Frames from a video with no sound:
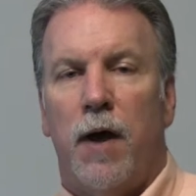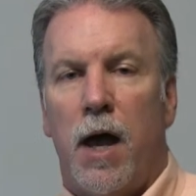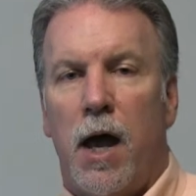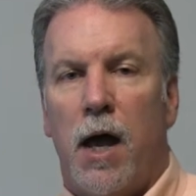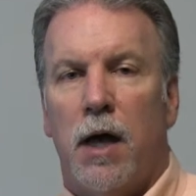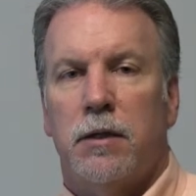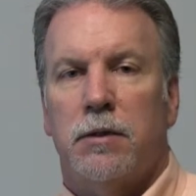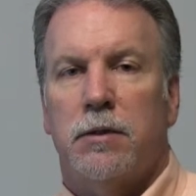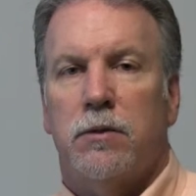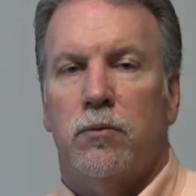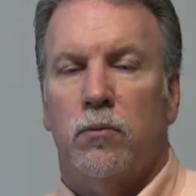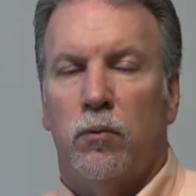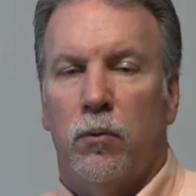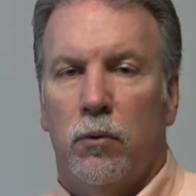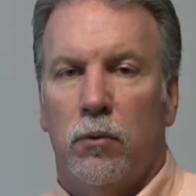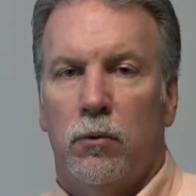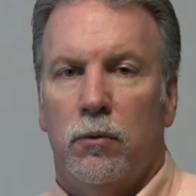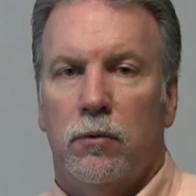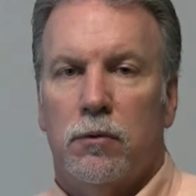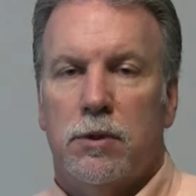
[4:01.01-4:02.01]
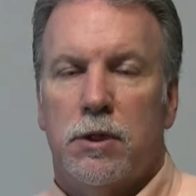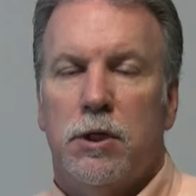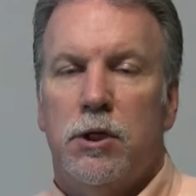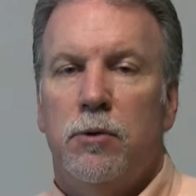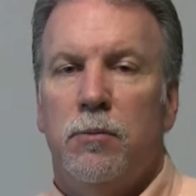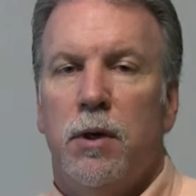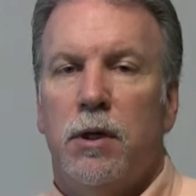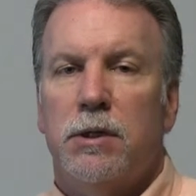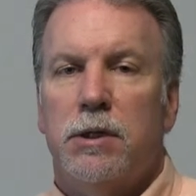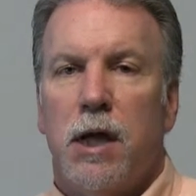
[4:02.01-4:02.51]
fast rules, and
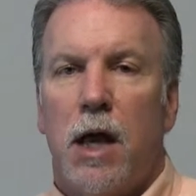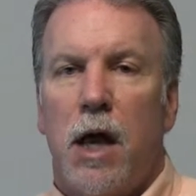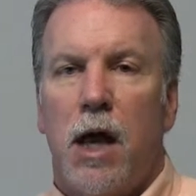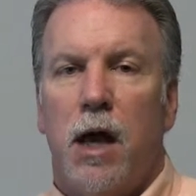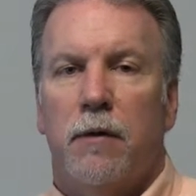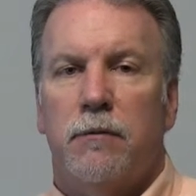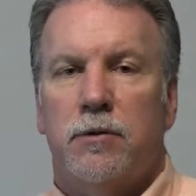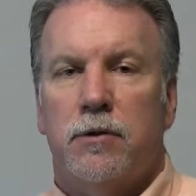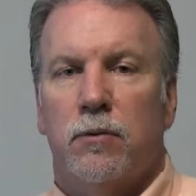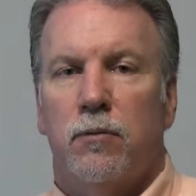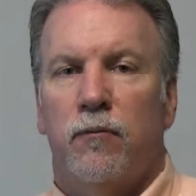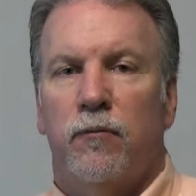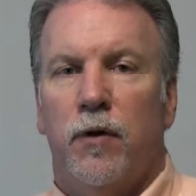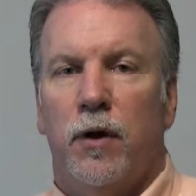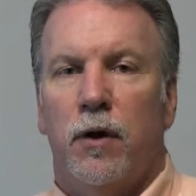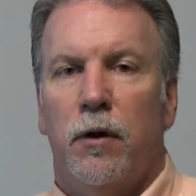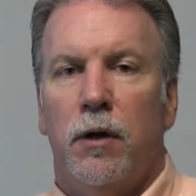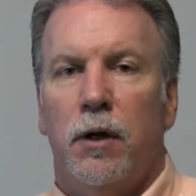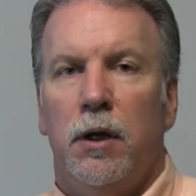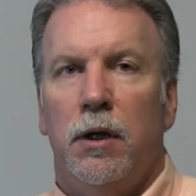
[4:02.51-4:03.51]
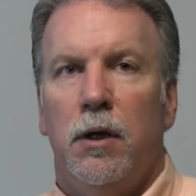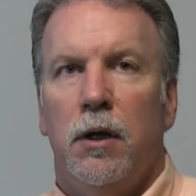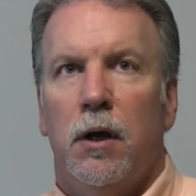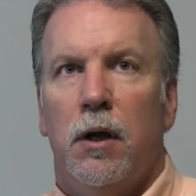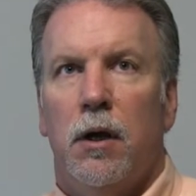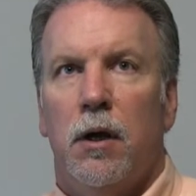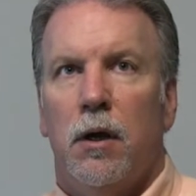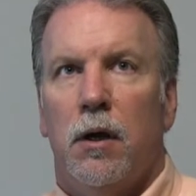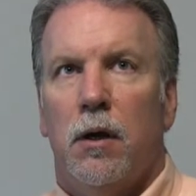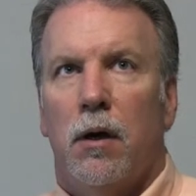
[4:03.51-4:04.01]
you must have some very
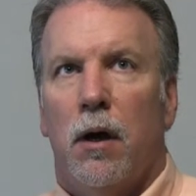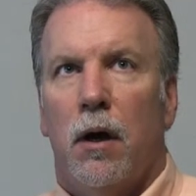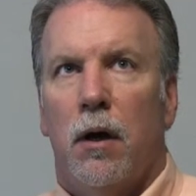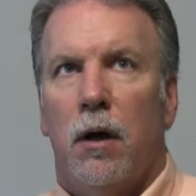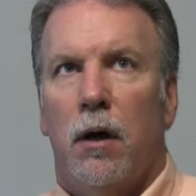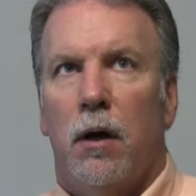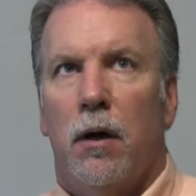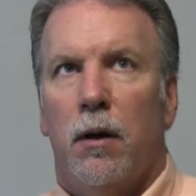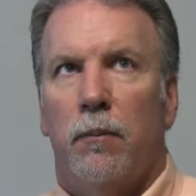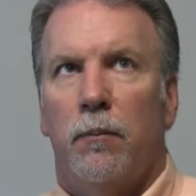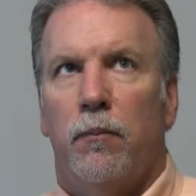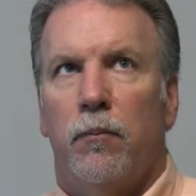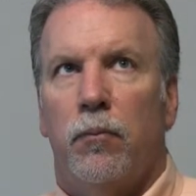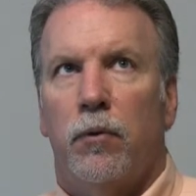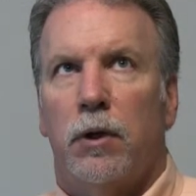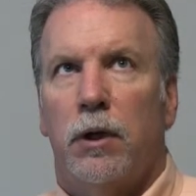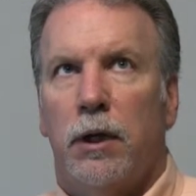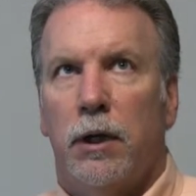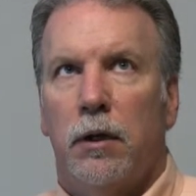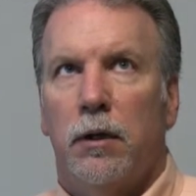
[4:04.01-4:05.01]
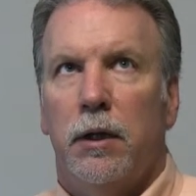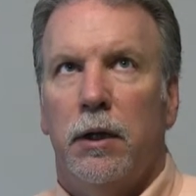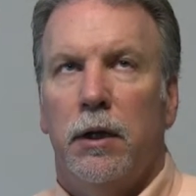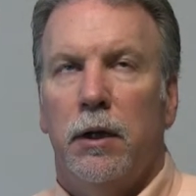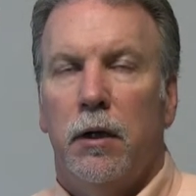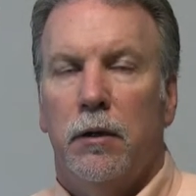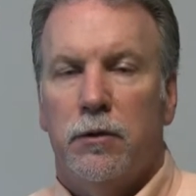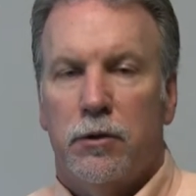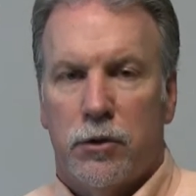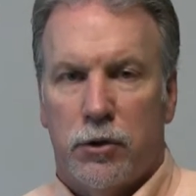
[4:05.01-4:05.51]

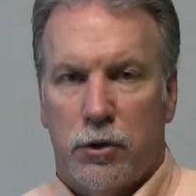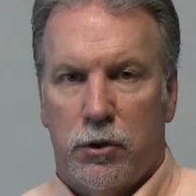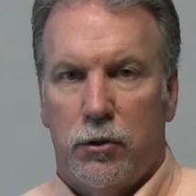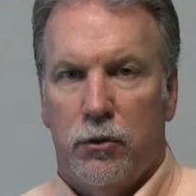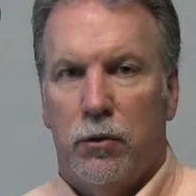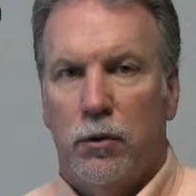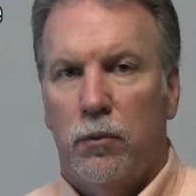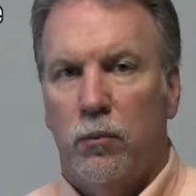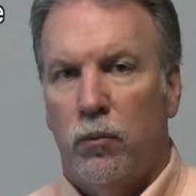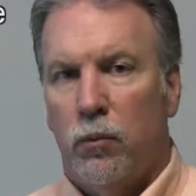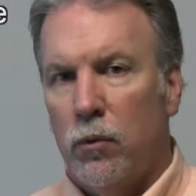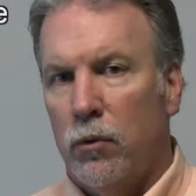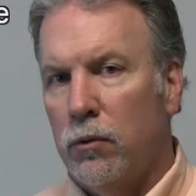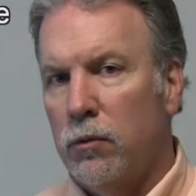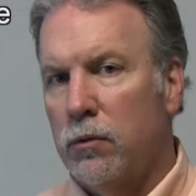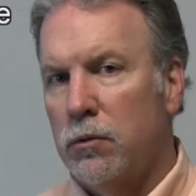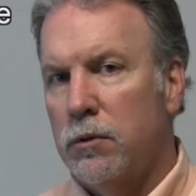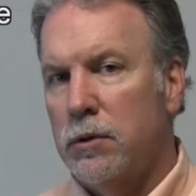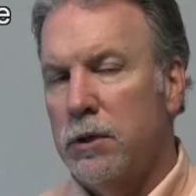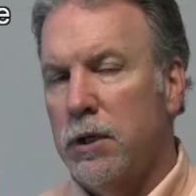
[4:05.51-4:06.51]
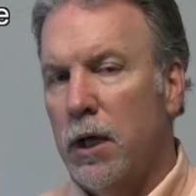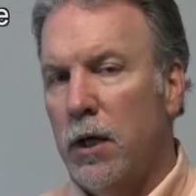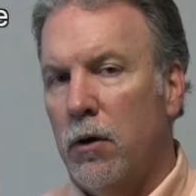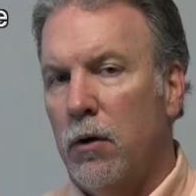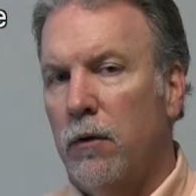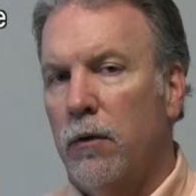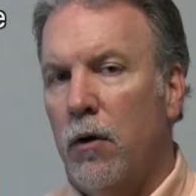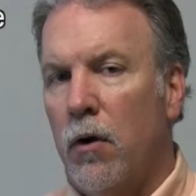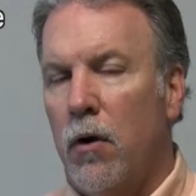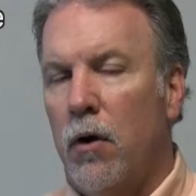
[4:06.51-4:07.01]
clearly understood rules that
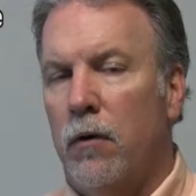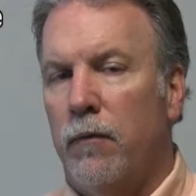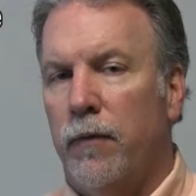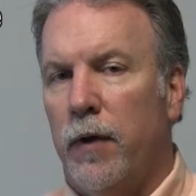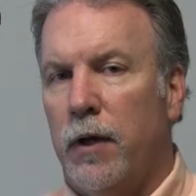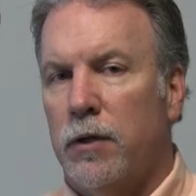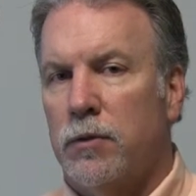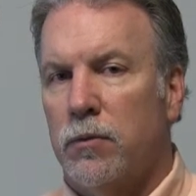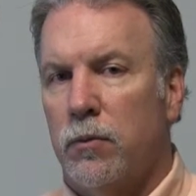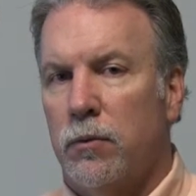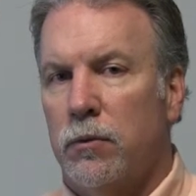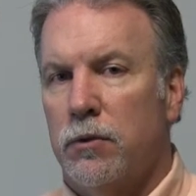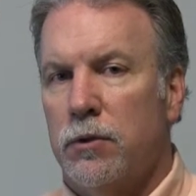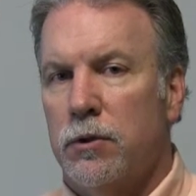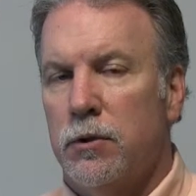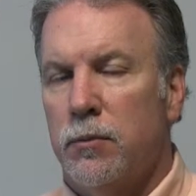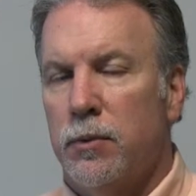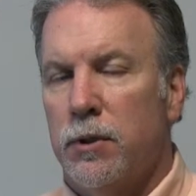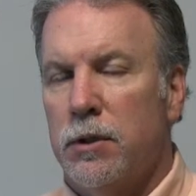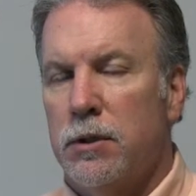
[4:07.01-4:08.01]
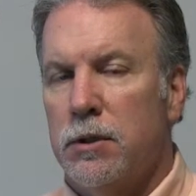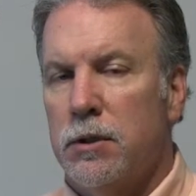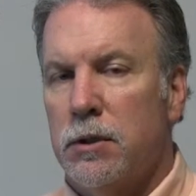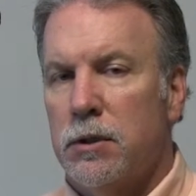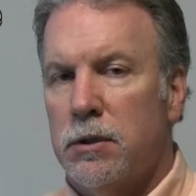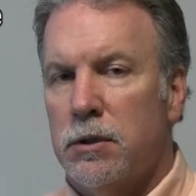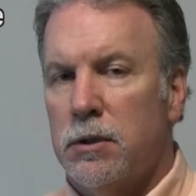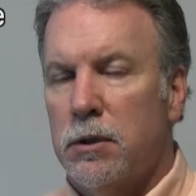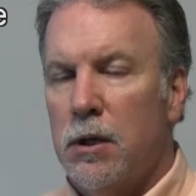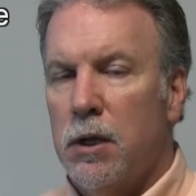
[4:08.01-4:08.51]
are the hard, fast rules in your
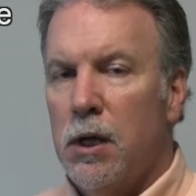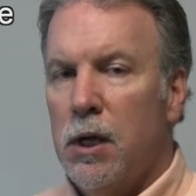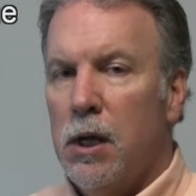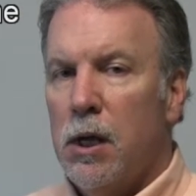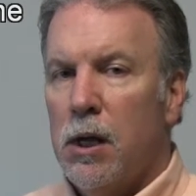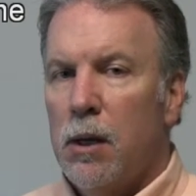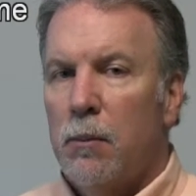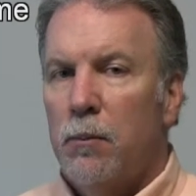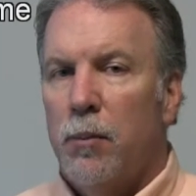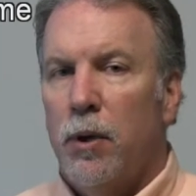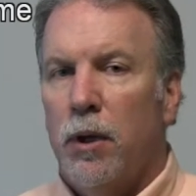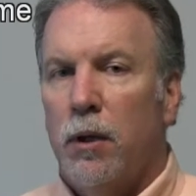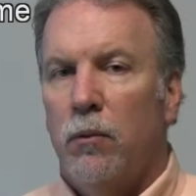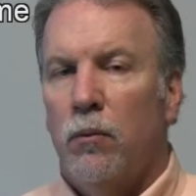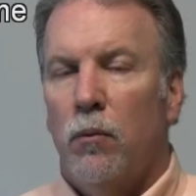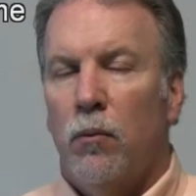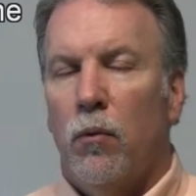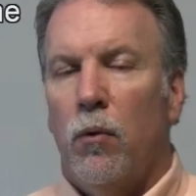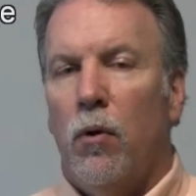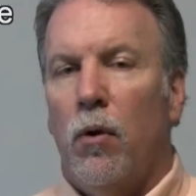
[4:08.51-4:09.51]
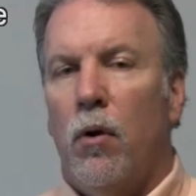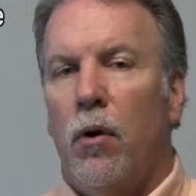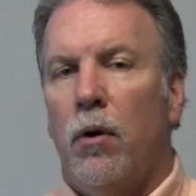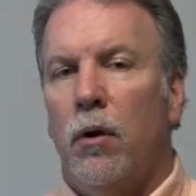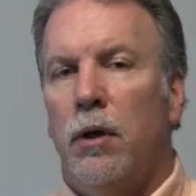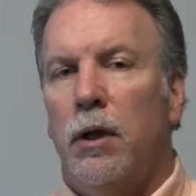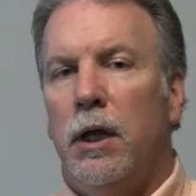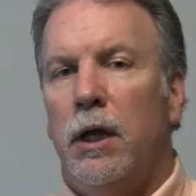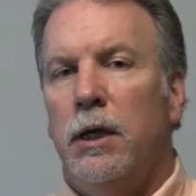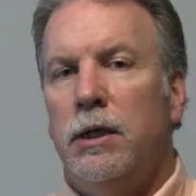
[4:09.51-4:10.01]
business. But
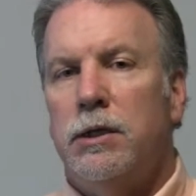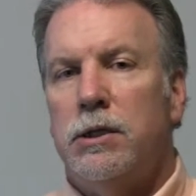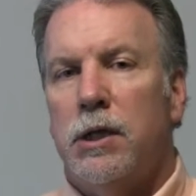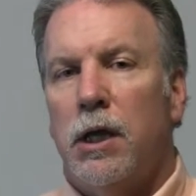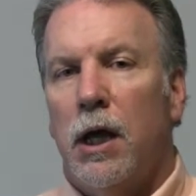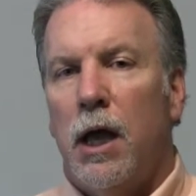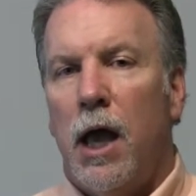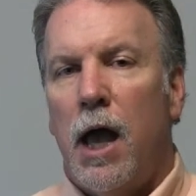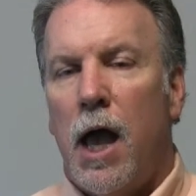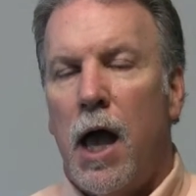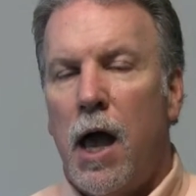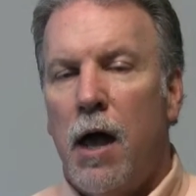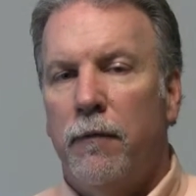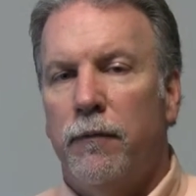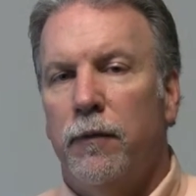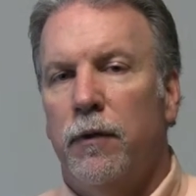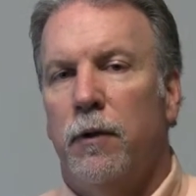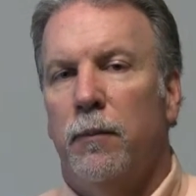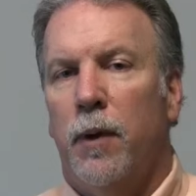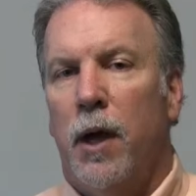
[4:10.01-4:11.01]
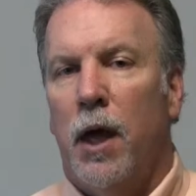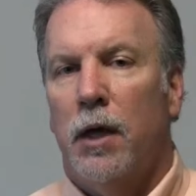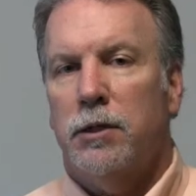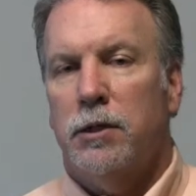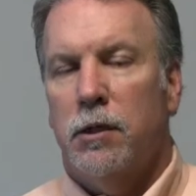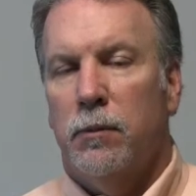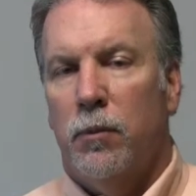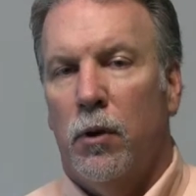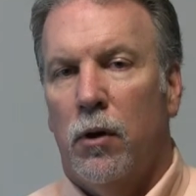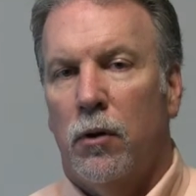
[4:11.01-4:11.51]
on each half of the
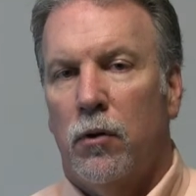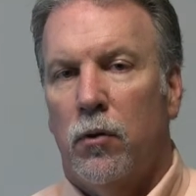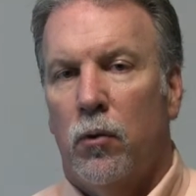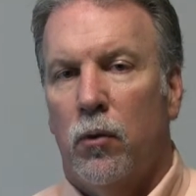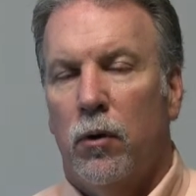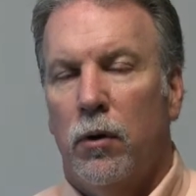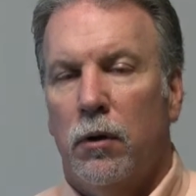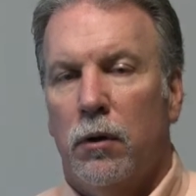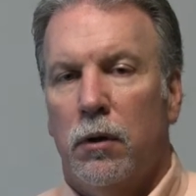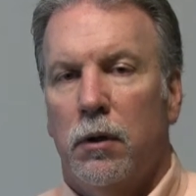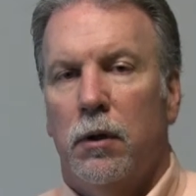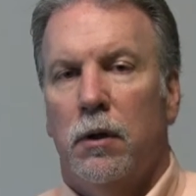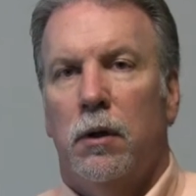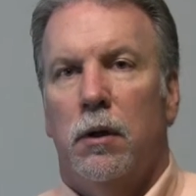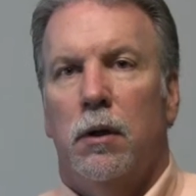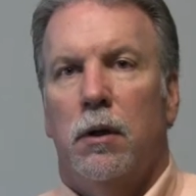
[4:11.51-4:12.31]
basketball court,